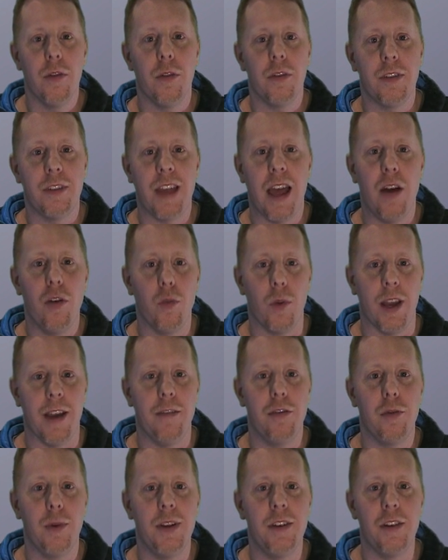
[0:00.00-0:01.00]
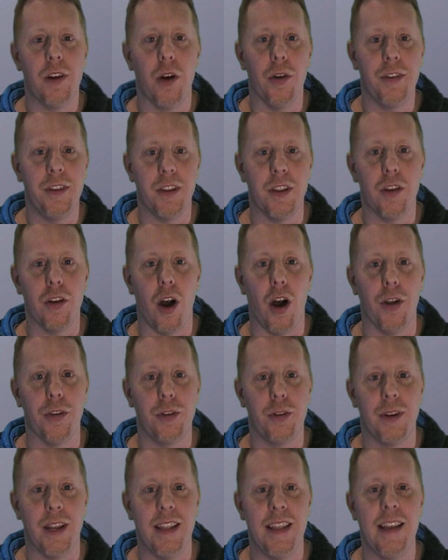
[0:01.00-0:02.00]
sound waves results in an
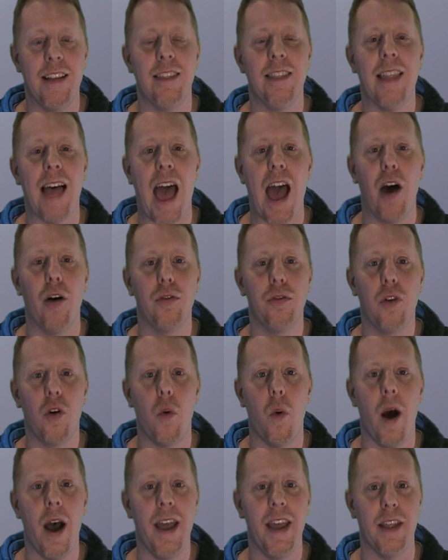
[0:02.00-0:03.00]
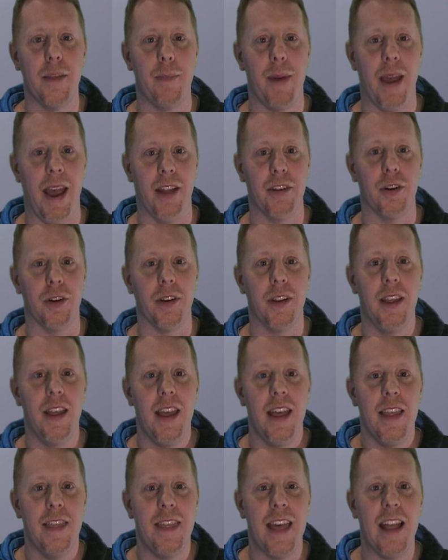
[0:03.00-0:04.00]
alternating loud quiet pattern.
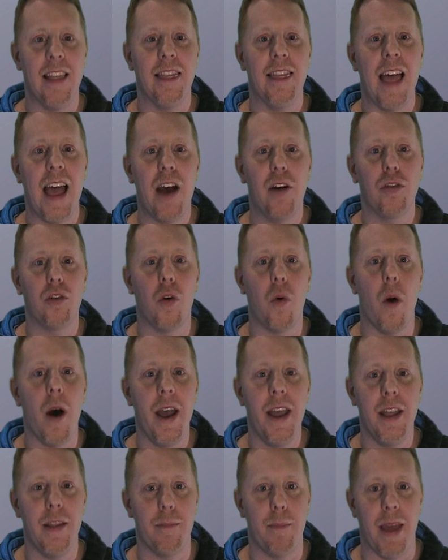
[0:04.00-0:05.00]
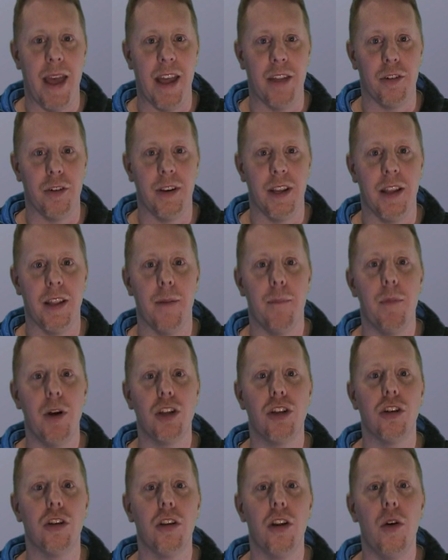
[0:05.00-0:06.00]
That loud quiet pattern at a
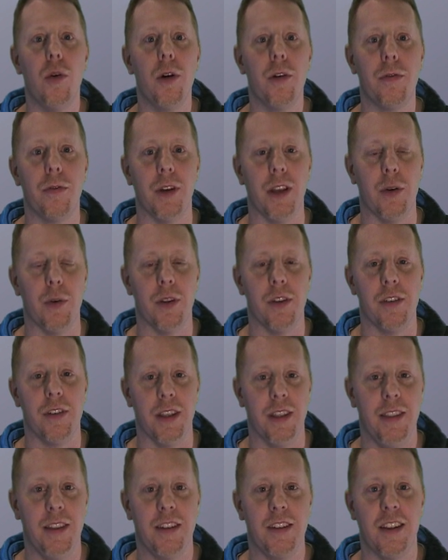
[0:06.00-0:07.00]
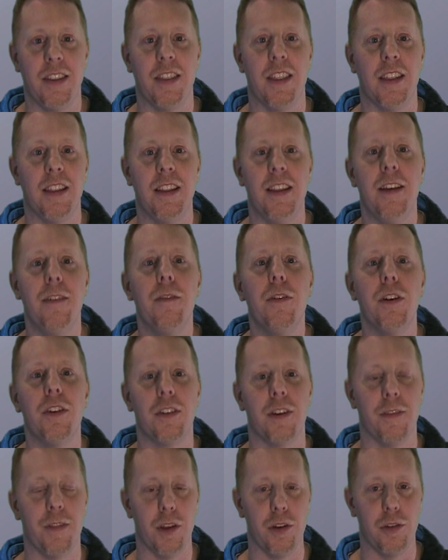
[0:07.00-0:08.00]
much lower frequency that's at the difference
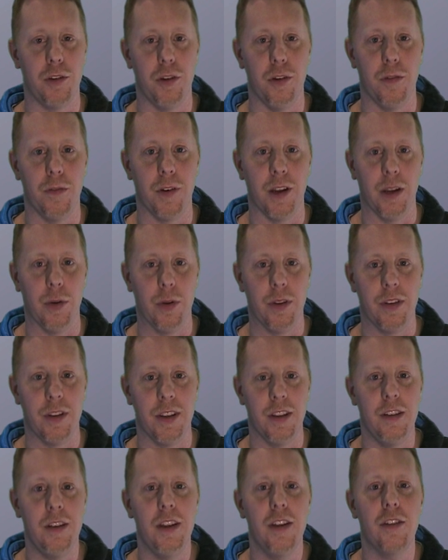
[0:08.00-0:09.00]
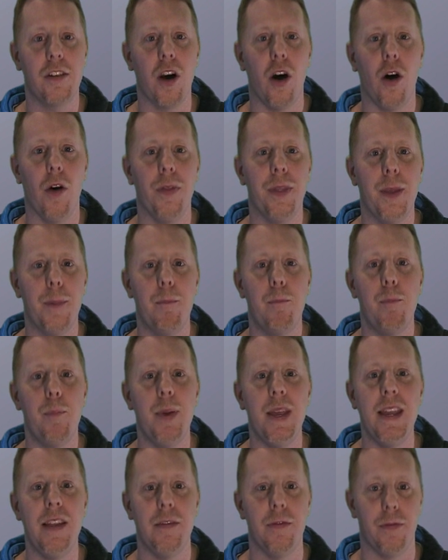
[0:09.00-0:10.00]
of those two frequencies is called the
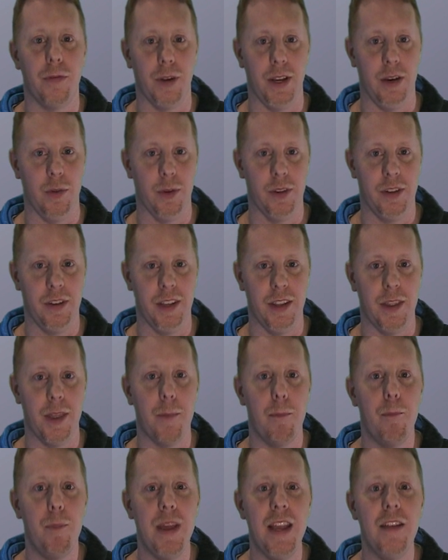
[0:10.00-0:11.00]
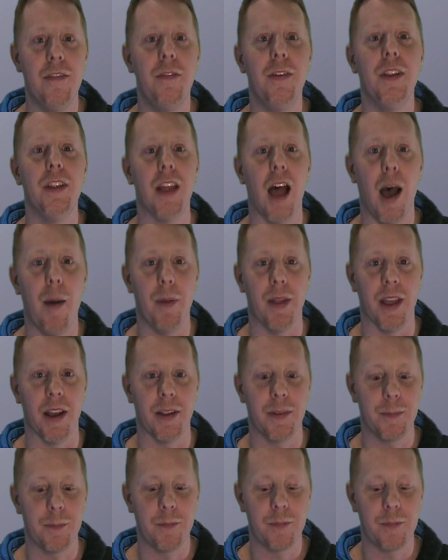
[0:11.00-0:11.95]
beat frequency, the beat phenomena.